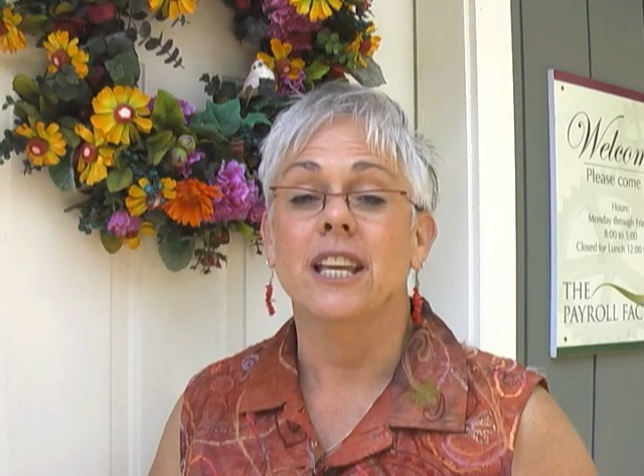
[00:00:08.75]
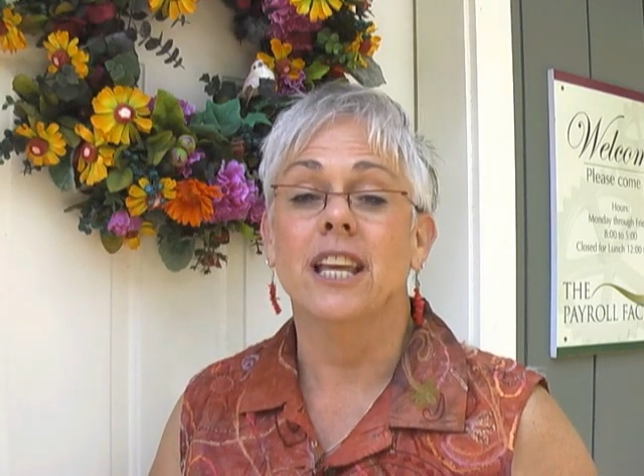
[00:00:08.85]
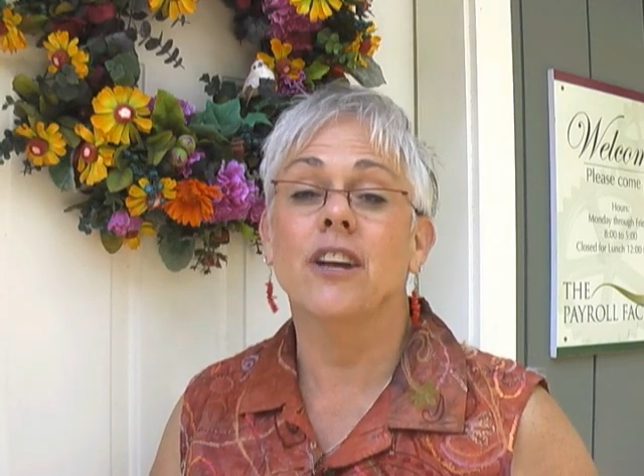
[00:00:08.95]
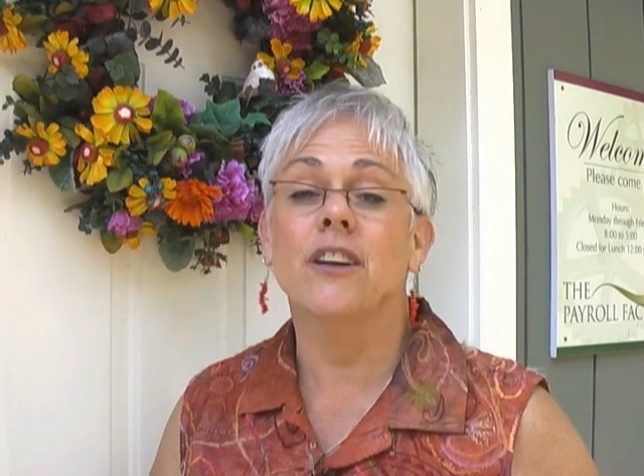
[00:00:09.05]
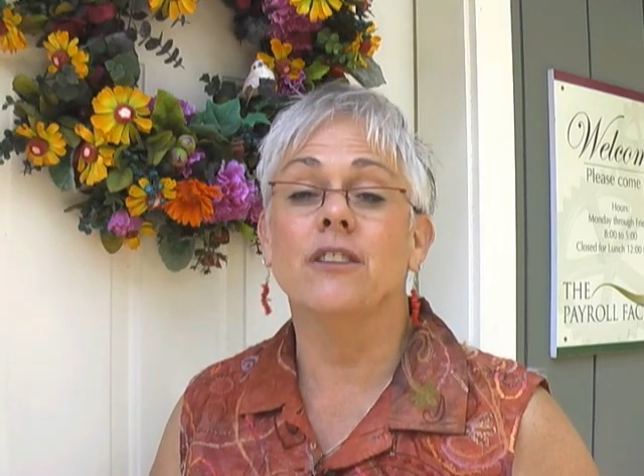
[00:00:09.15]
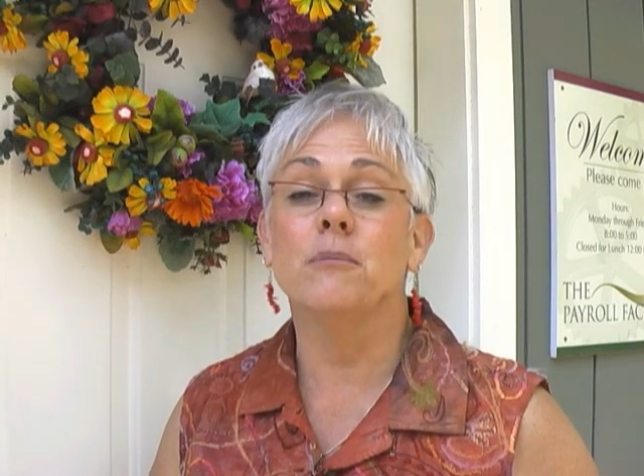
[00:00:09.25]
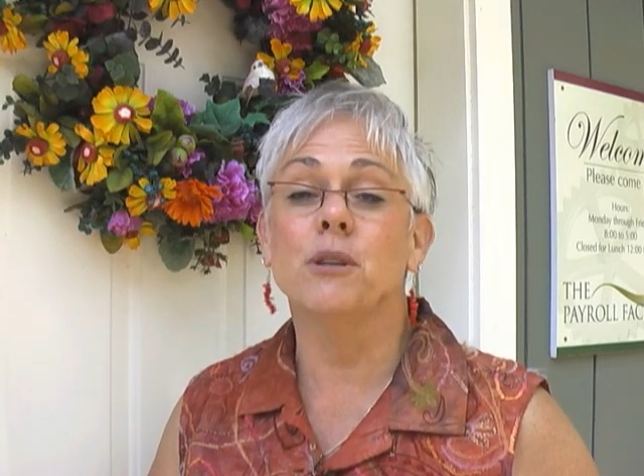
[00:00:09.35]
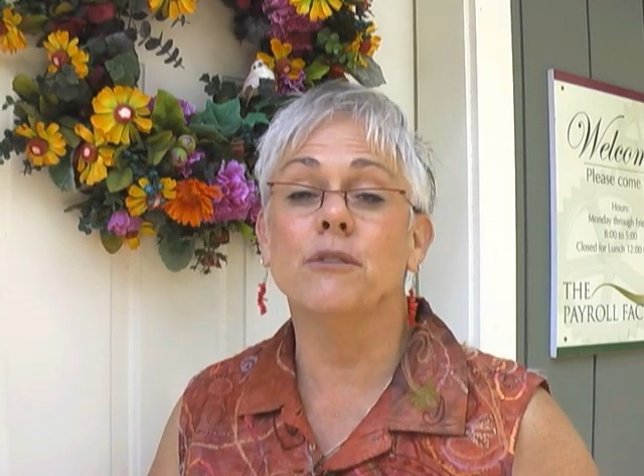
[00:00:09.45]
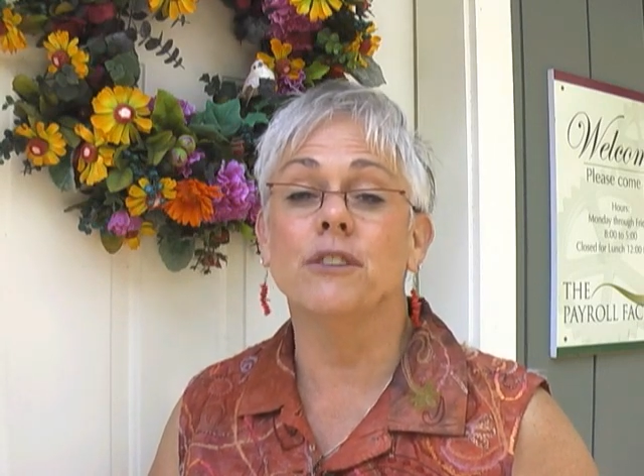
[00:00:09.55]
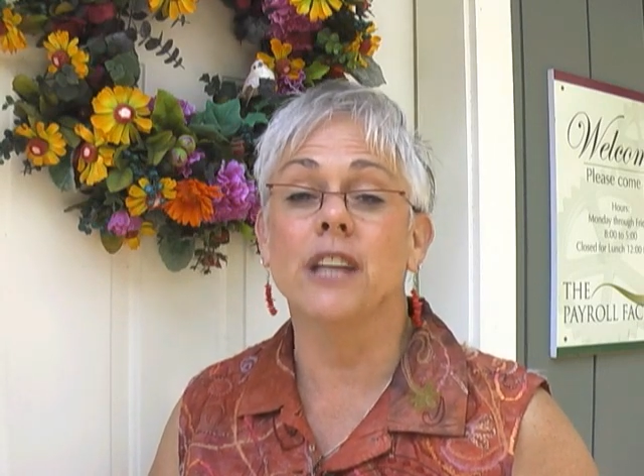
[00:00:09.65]
here in the
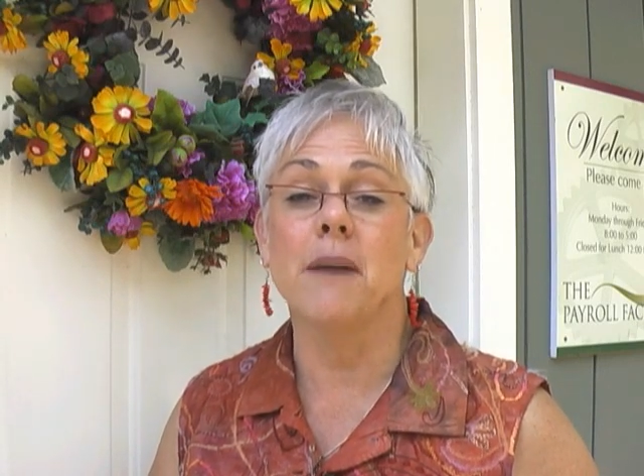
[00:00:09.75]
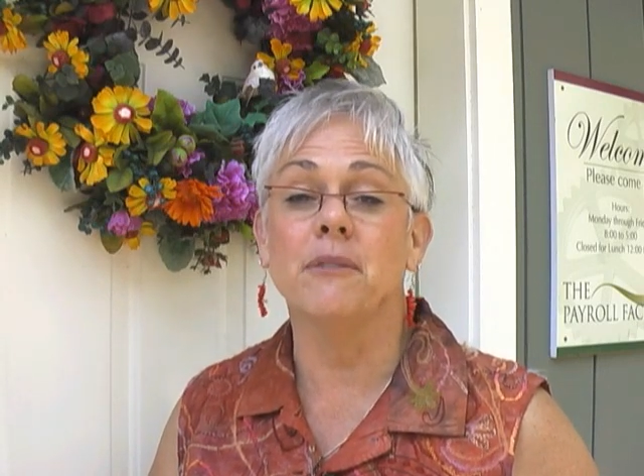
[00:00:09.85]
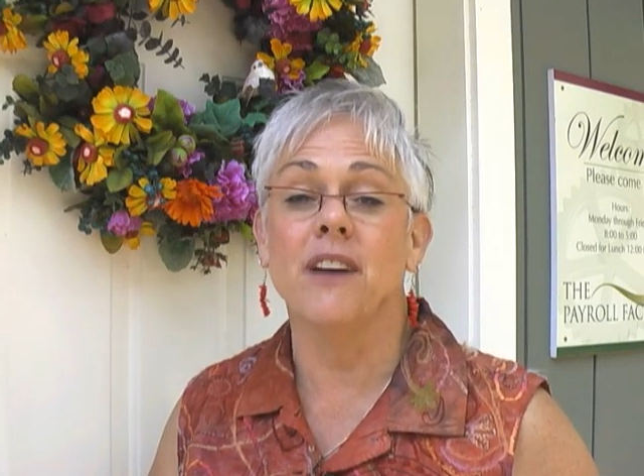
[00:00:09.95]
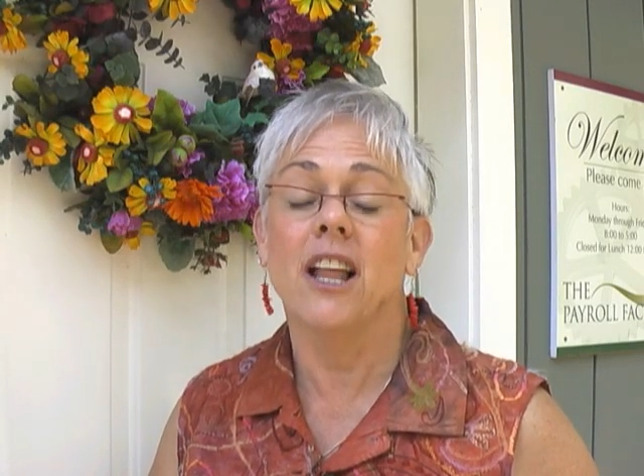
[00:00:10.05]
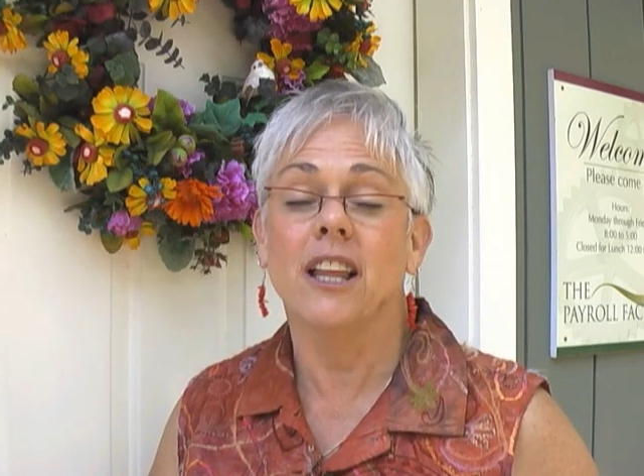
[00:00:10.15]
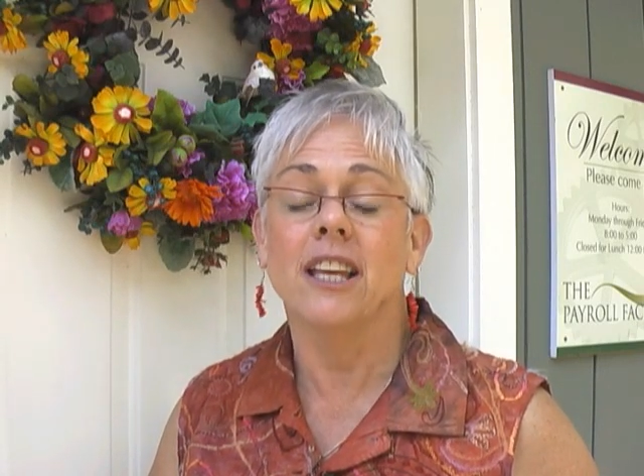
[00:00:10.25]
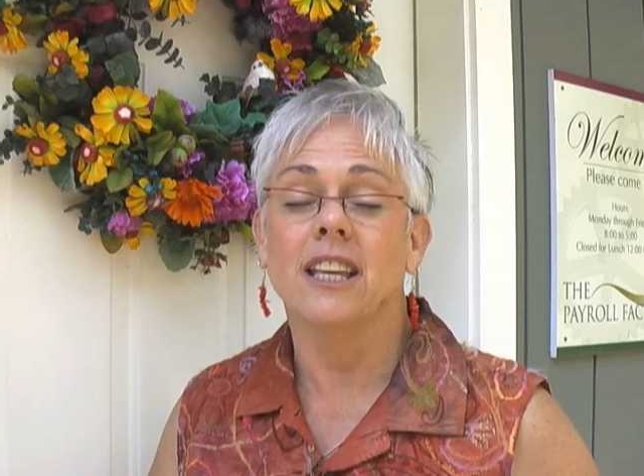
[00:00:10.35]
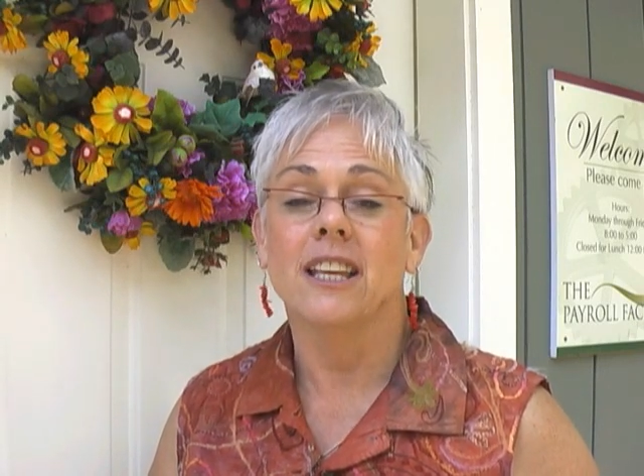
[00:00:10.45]
beautiful Napa Valley.